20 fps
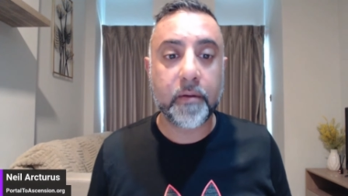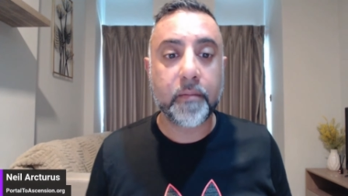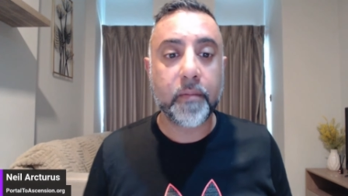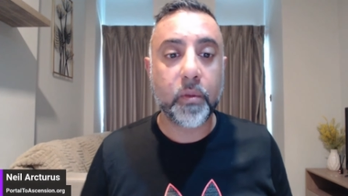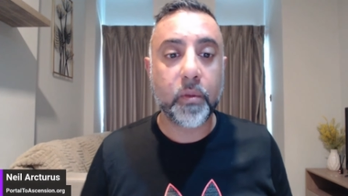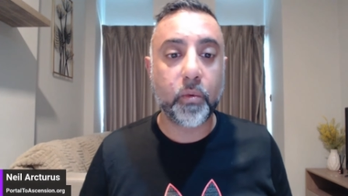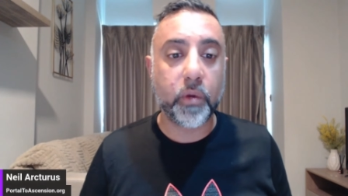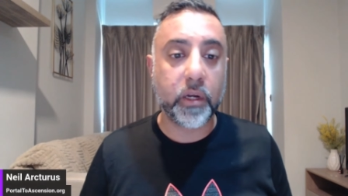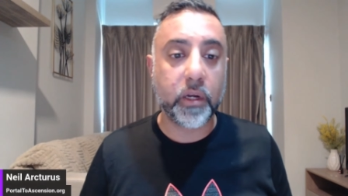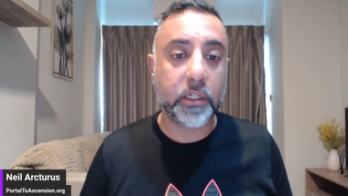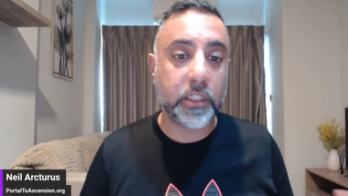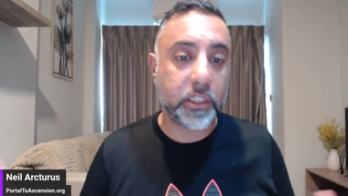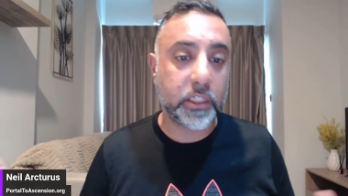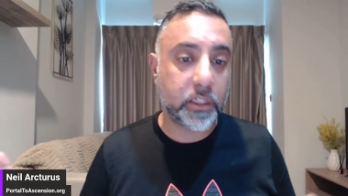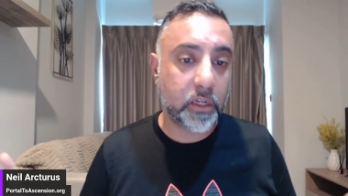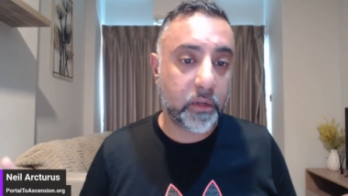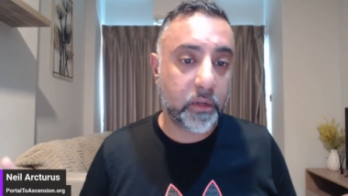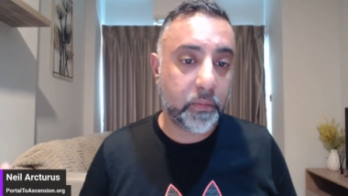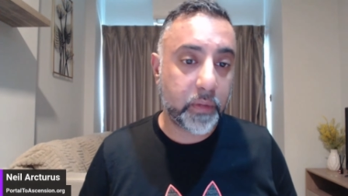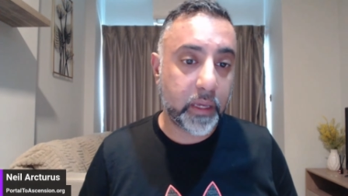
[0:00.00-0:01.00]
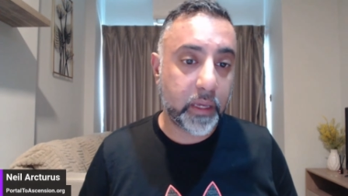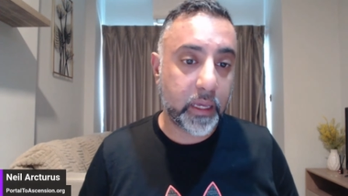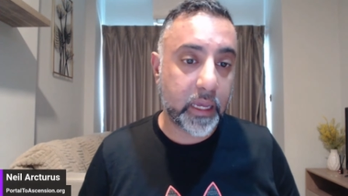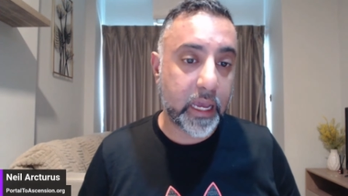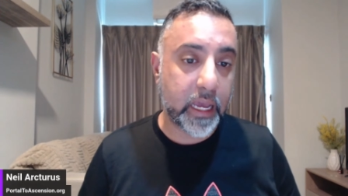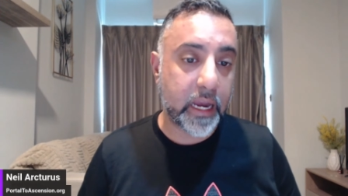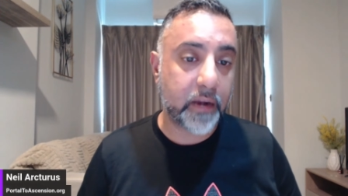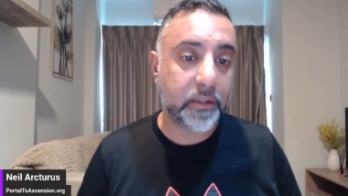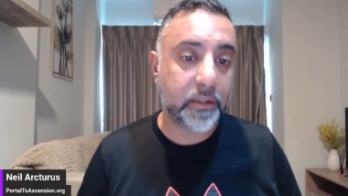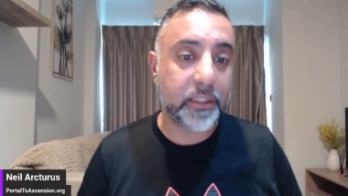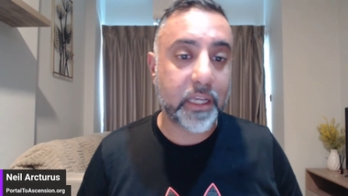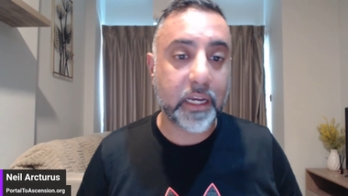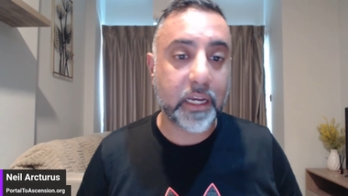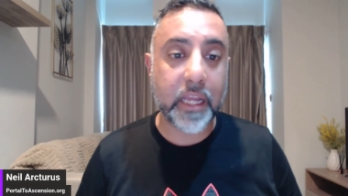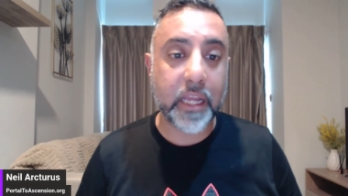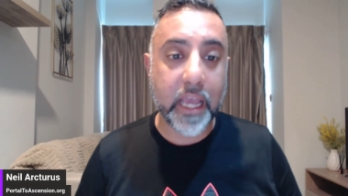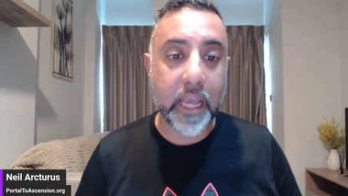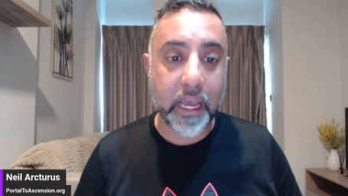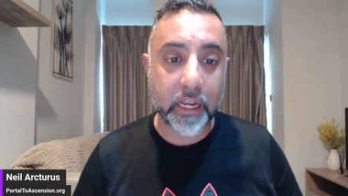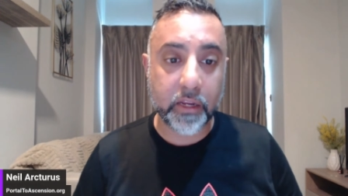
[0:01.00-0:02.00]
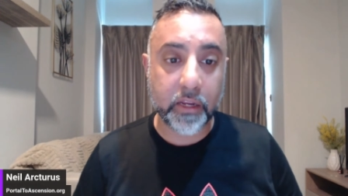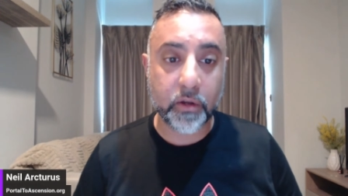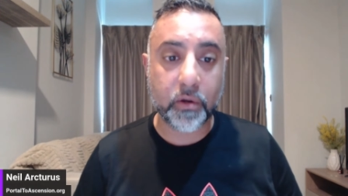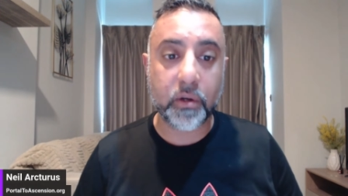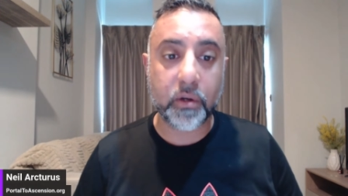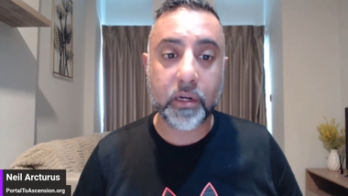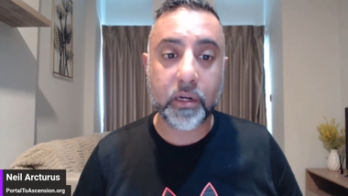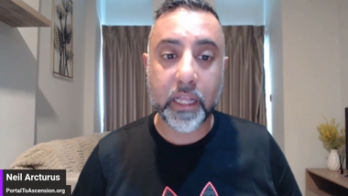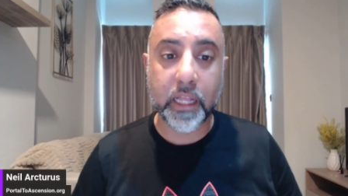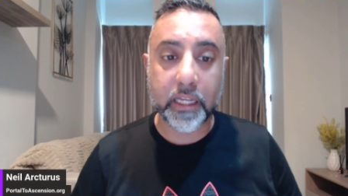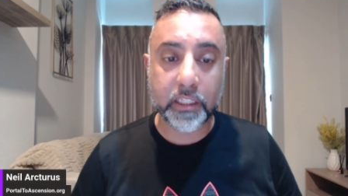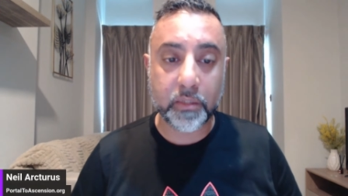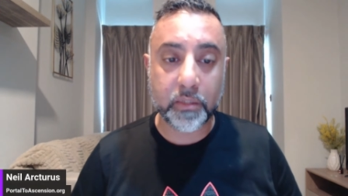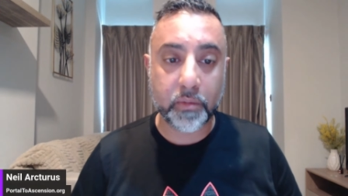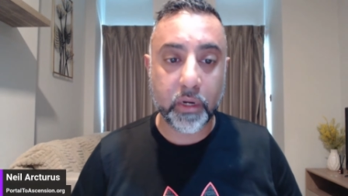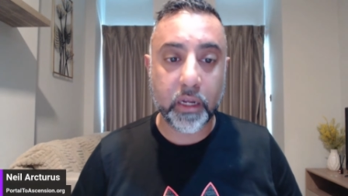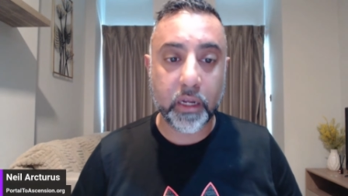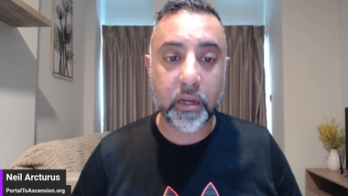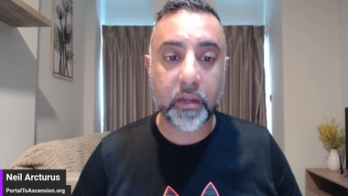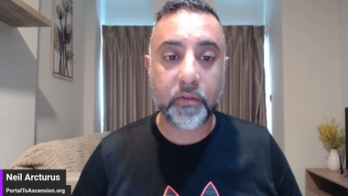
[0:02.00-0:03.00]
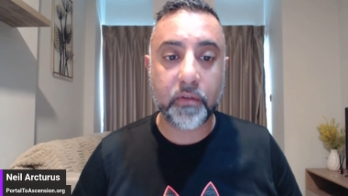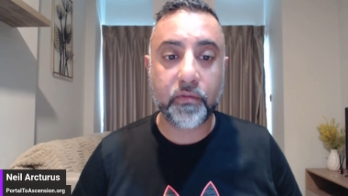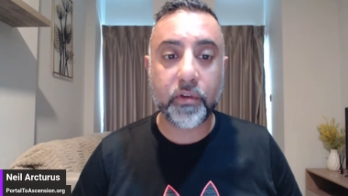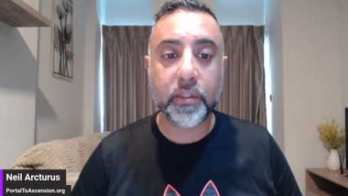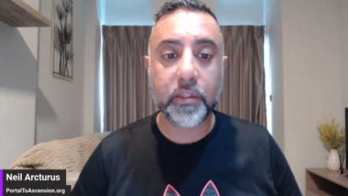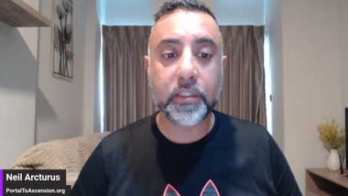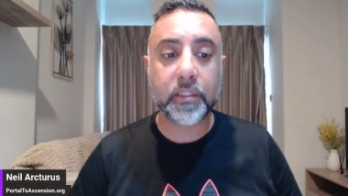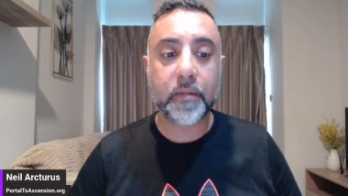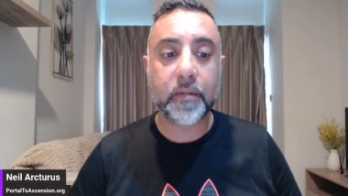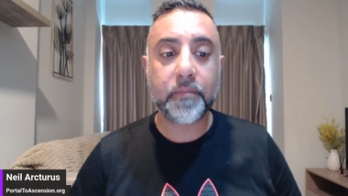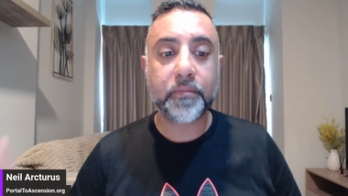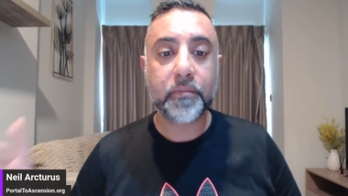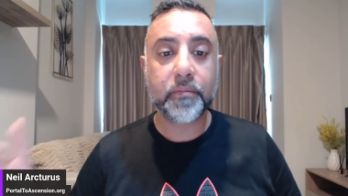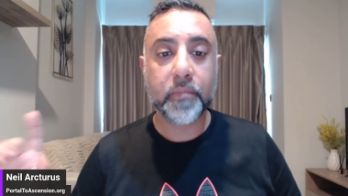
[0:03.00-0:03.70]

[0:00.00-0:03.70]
where she's going to be at our second annual Glastonbury conference,